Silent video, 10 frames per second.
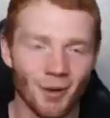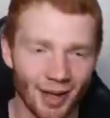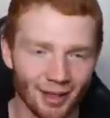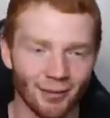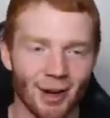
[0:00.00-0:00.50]
We
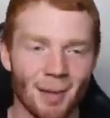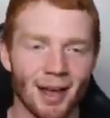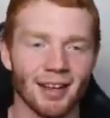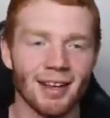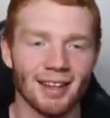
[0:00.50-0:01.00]
get the
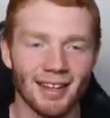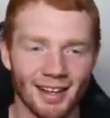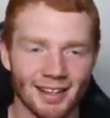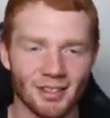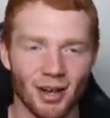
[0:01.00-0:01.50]
rebound,
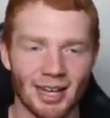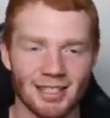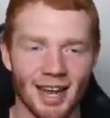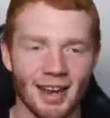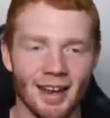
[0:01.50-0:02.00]
kicking it to
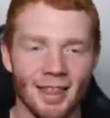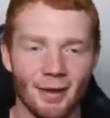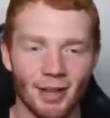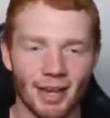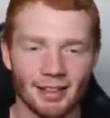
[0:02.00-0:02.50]
IT,
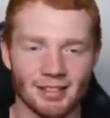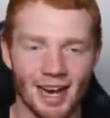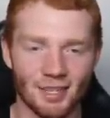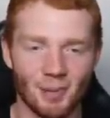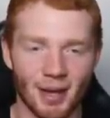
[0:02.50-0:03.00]
then we get in the
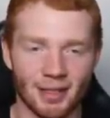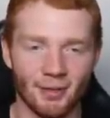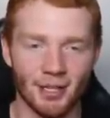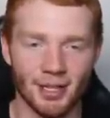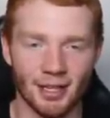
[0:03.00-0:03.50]
snatchback,
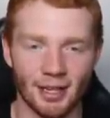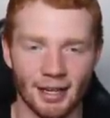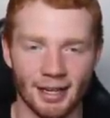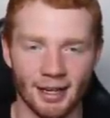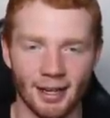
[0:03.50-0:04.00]
then we're kicking
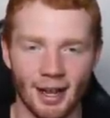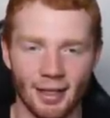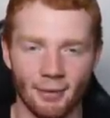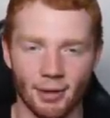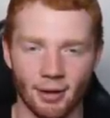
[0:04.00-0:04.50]
it here,
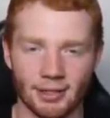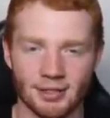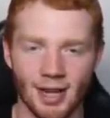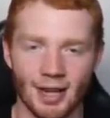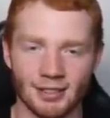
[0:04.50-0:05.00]
and then we're going
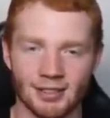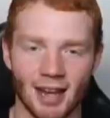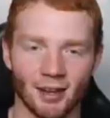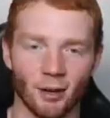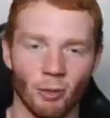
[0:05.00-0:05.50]
inside. Just
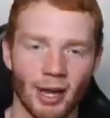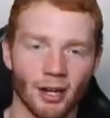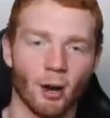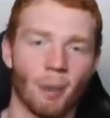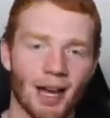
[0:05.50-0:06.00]
take it all the way,
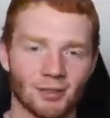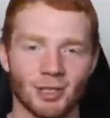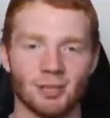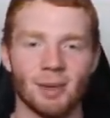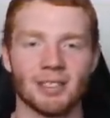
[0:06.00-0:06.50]
go past
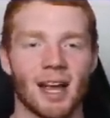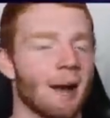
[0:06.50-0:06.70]
Rik Smits.